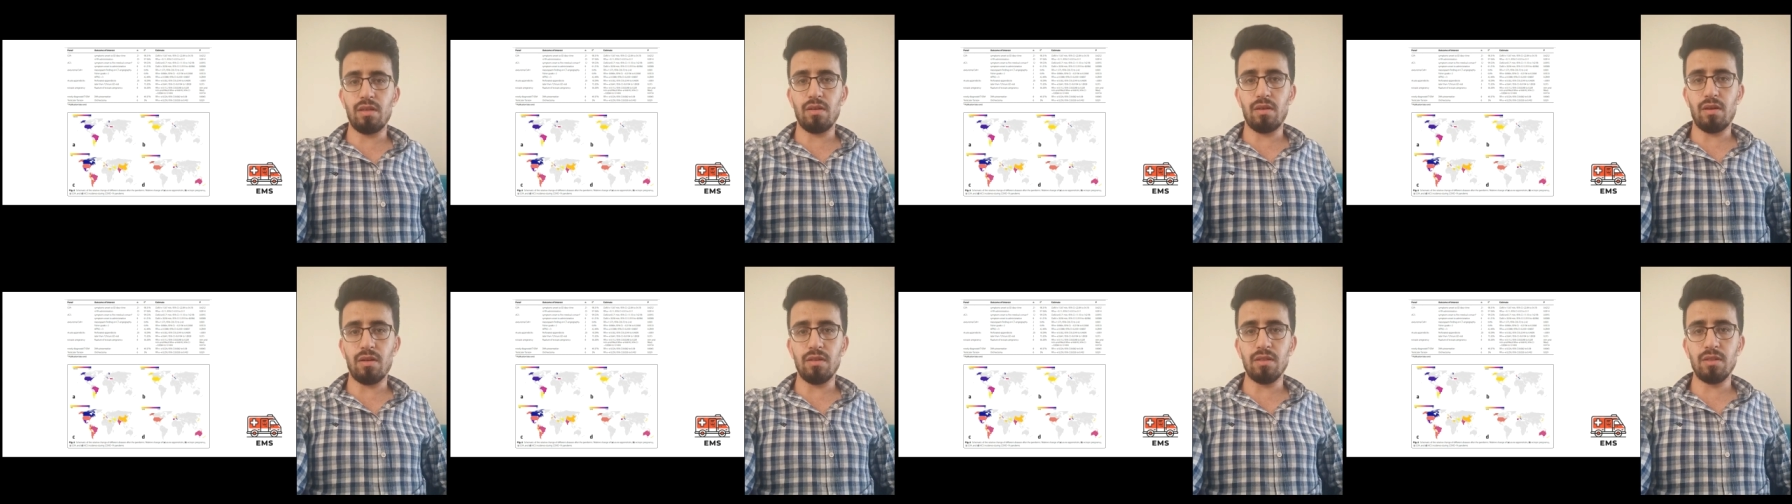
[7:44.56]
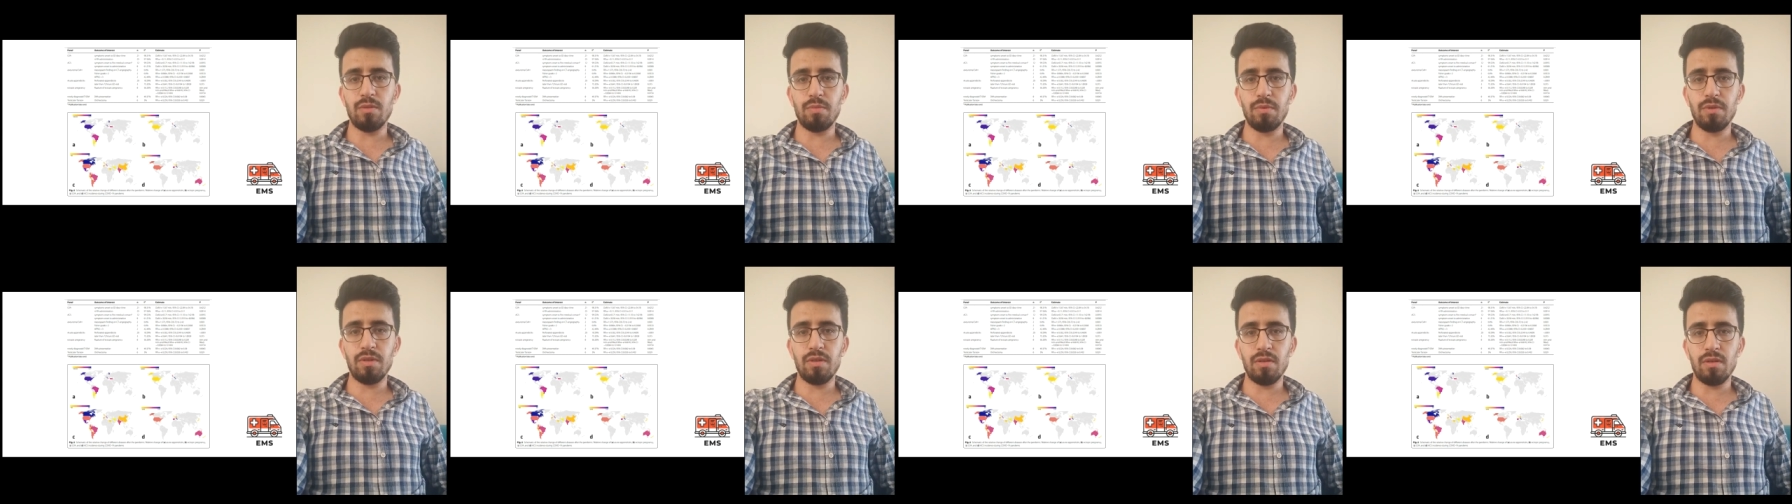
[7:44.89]
in
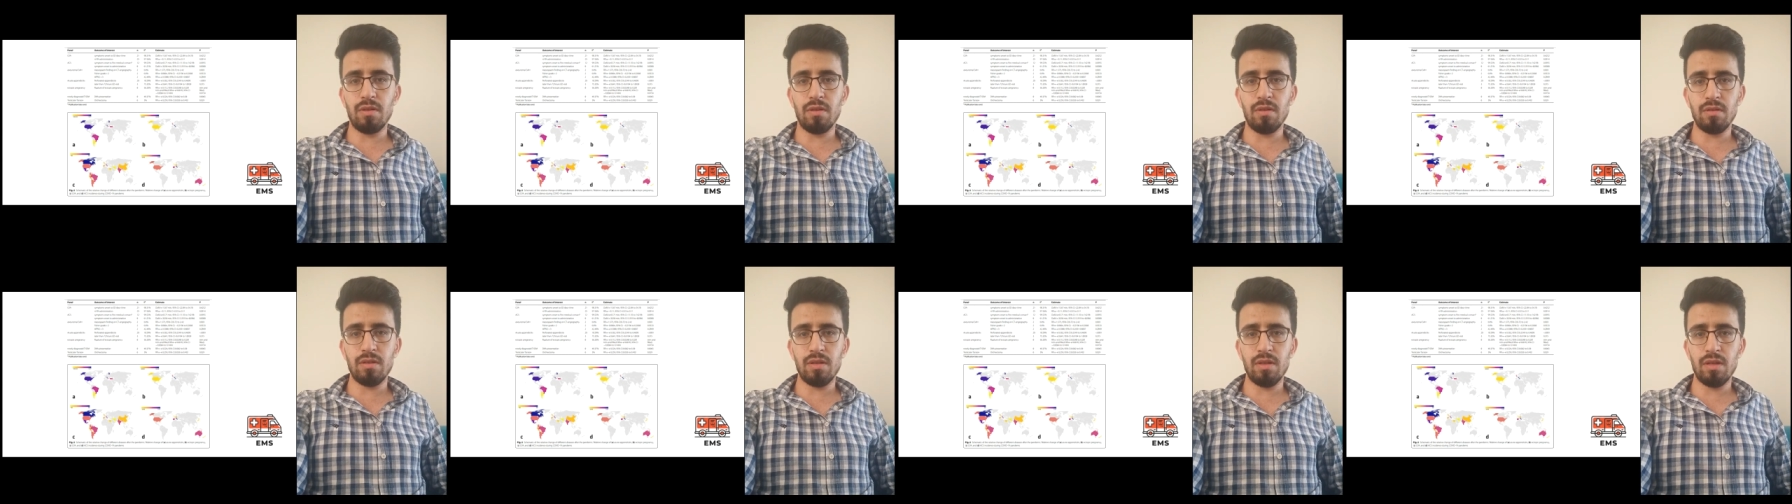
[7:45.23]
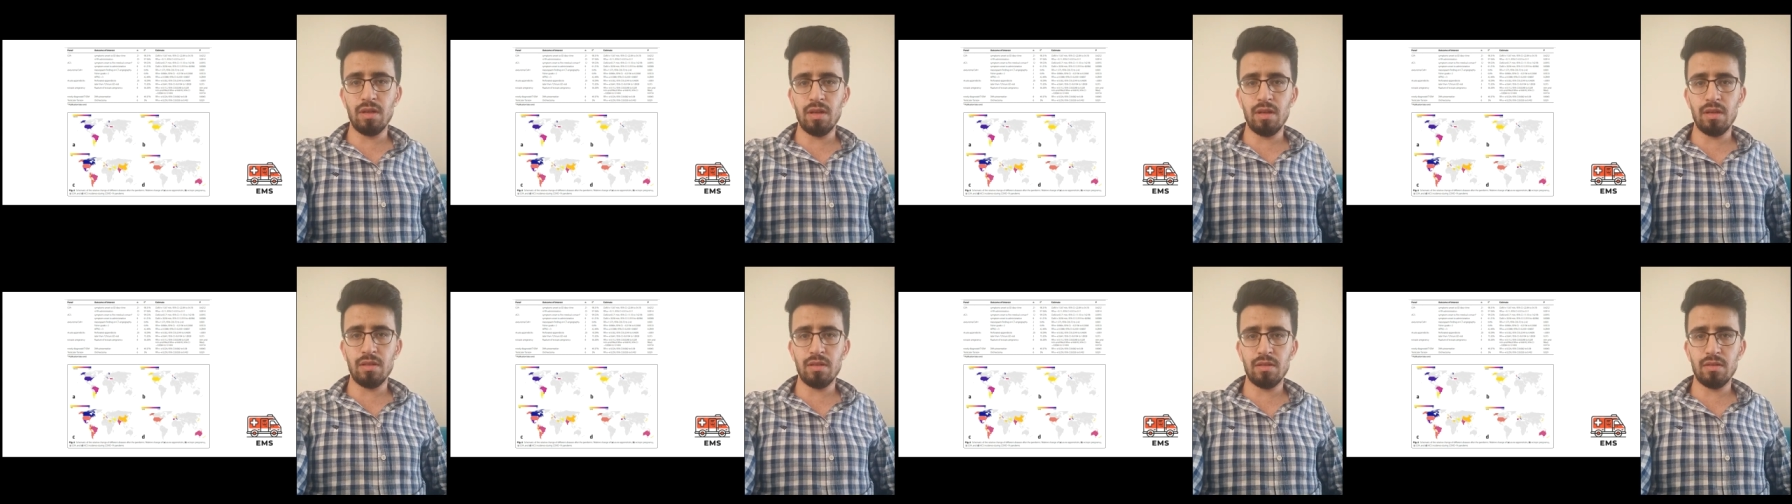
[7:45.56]
hospital
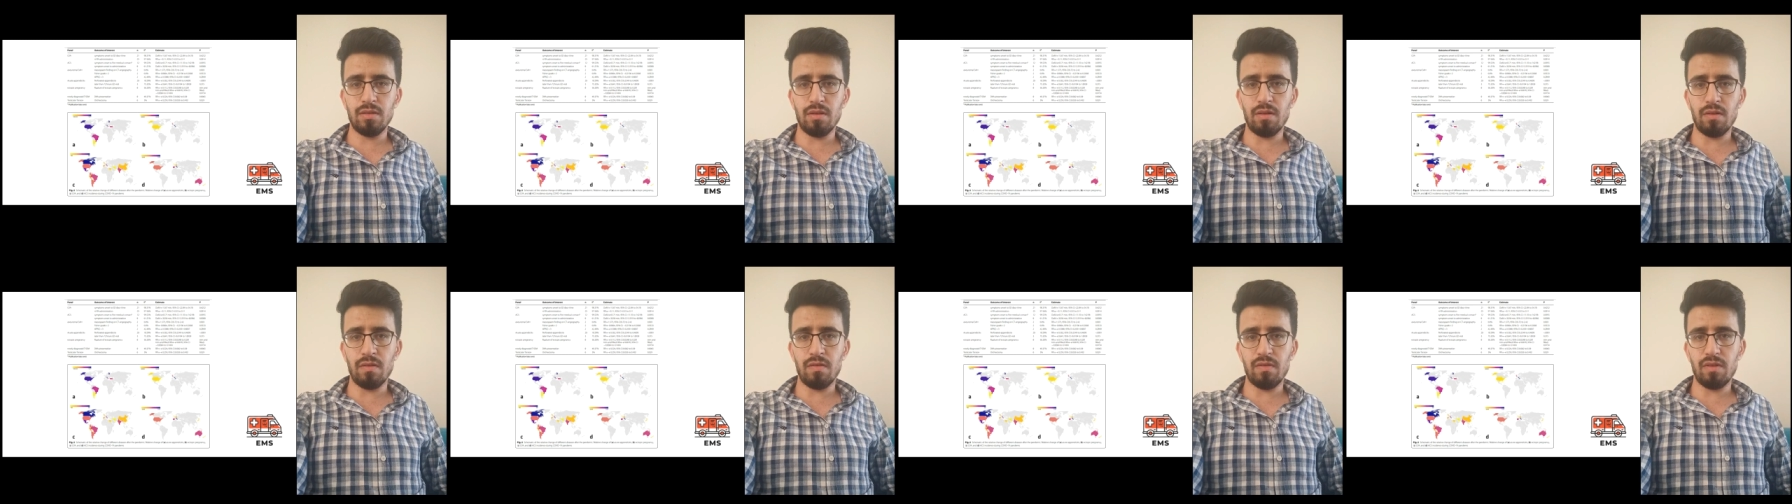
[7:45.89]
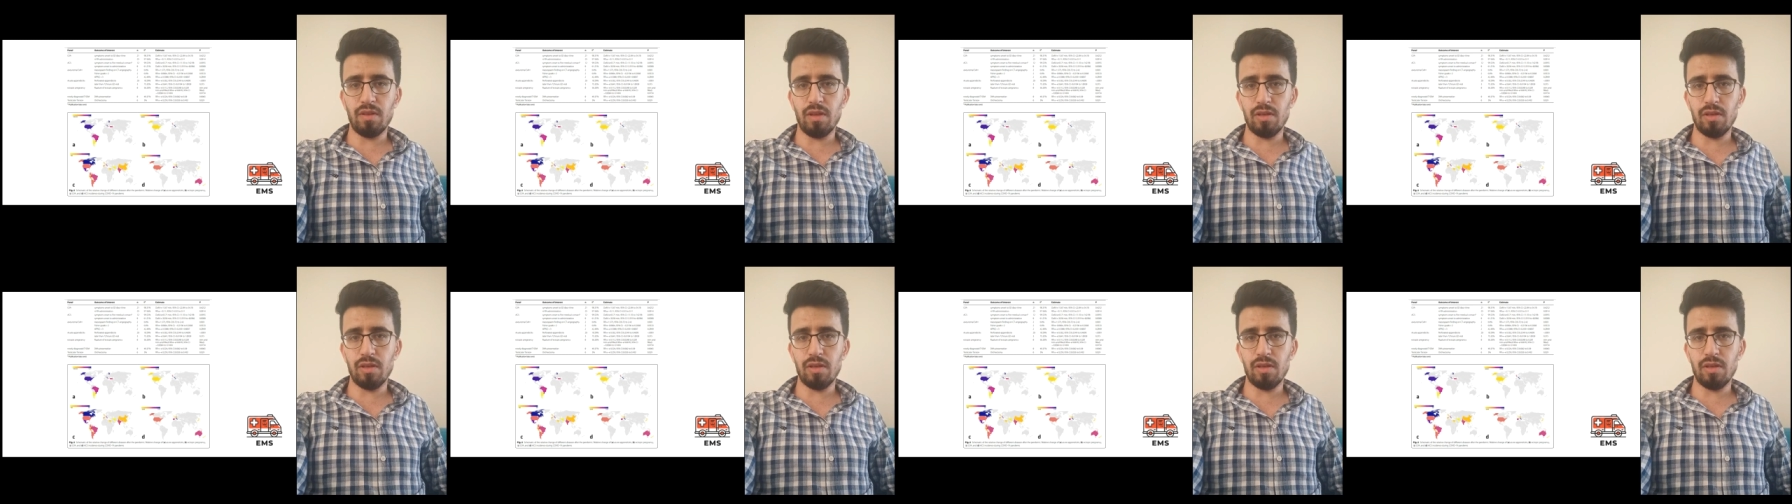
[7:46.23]
delays of